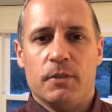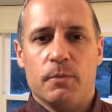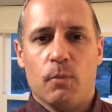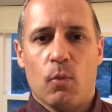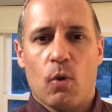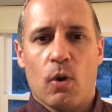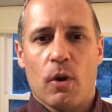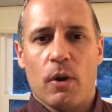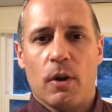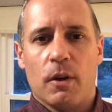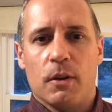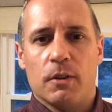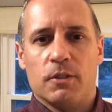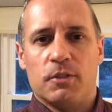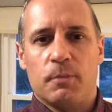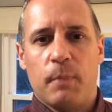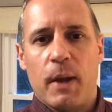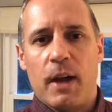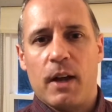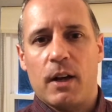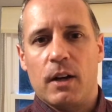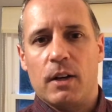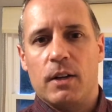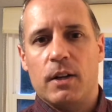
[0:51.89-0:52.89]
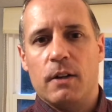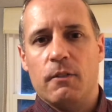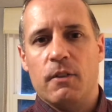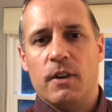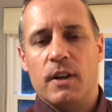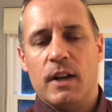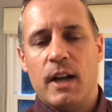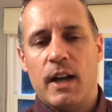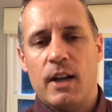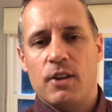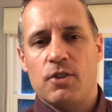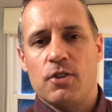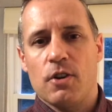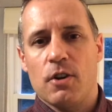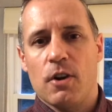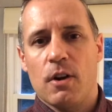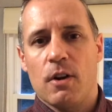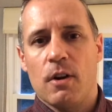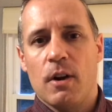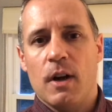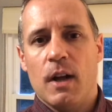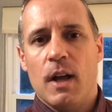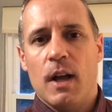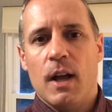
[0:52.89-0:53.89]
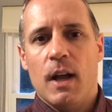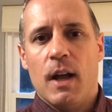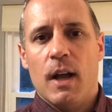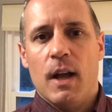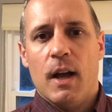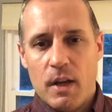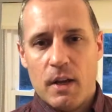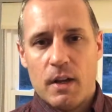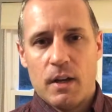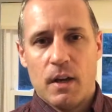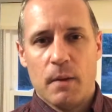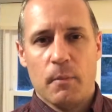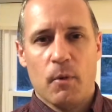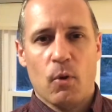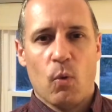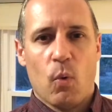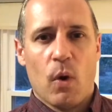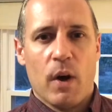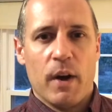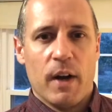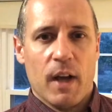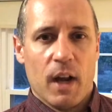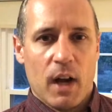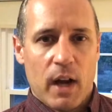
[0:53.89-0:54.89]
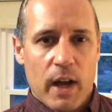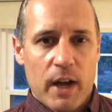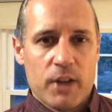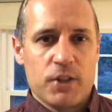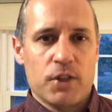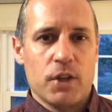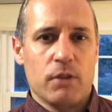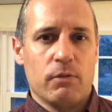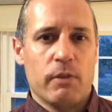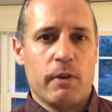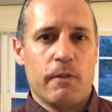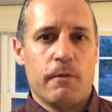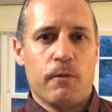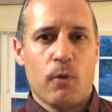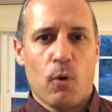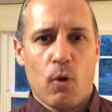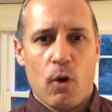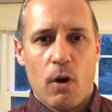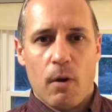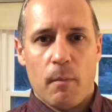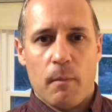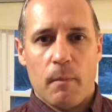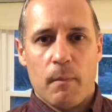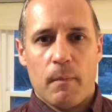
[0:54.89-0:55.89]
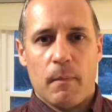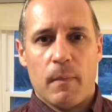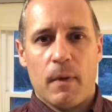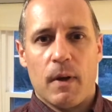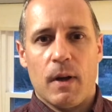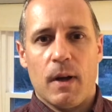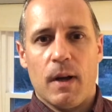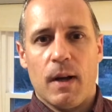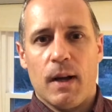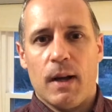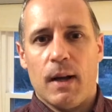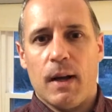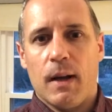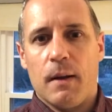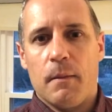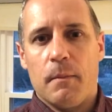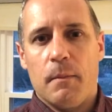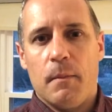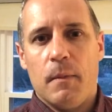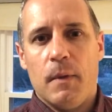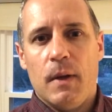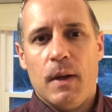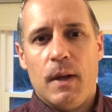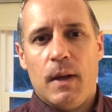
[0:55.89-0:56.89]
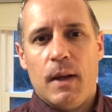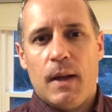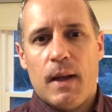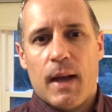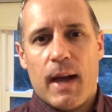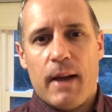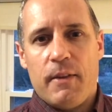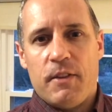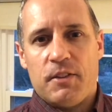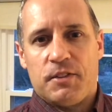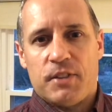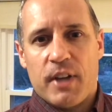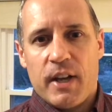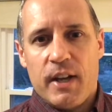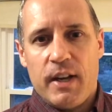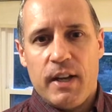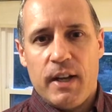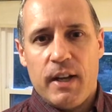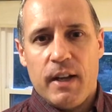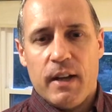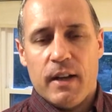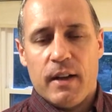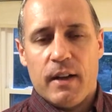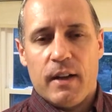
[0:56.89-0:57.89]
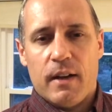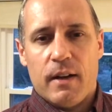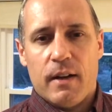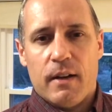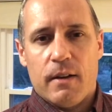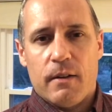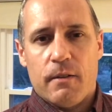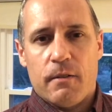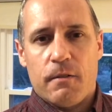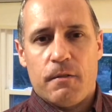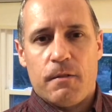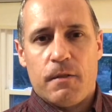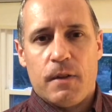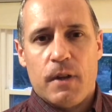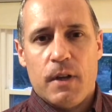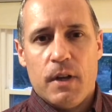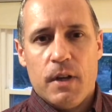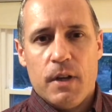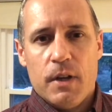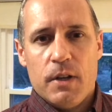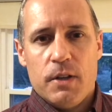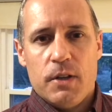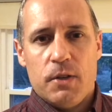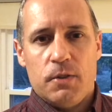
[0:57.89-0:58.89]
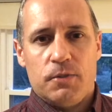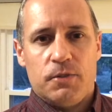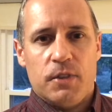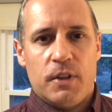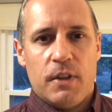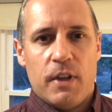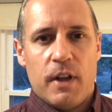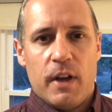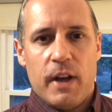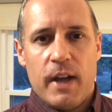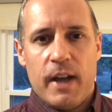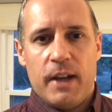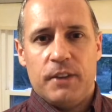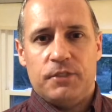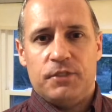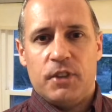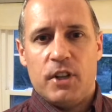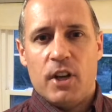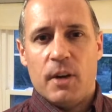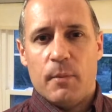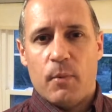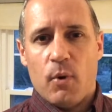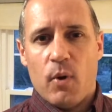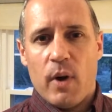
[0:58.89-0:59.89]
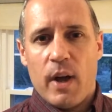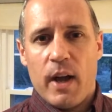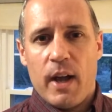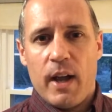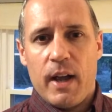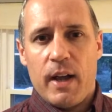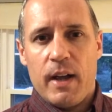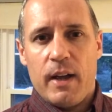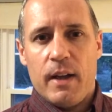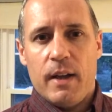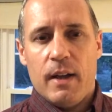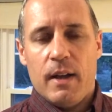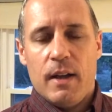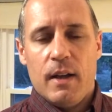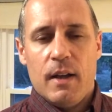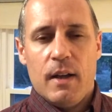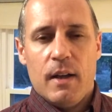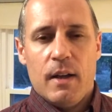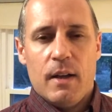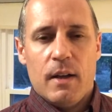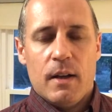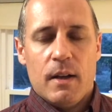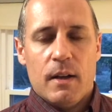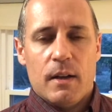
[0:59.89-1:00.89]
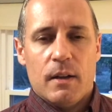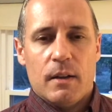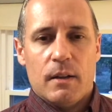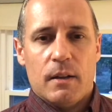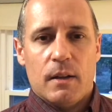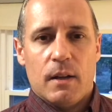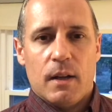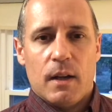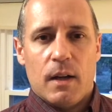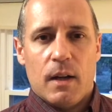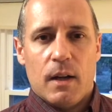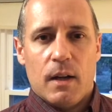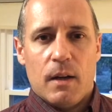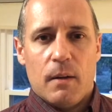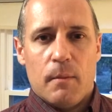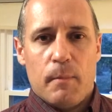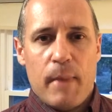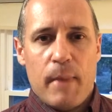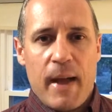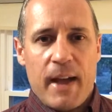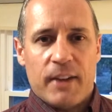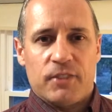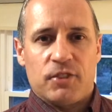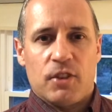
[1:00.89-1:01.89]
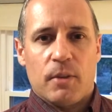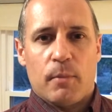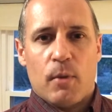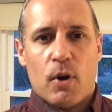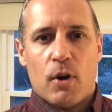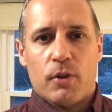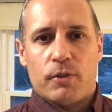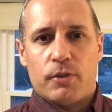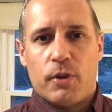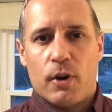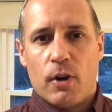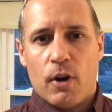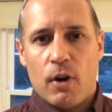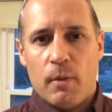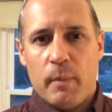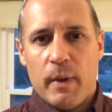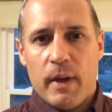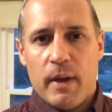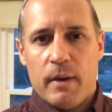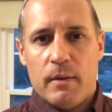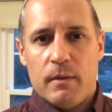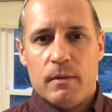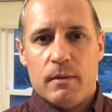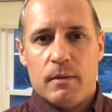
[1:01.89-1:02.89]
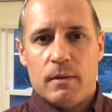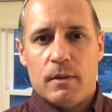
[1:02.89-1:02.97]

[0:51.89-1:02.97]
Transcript: more speculative in nature. Number one, election reform. I had this idea of using the NCAA basketball tournament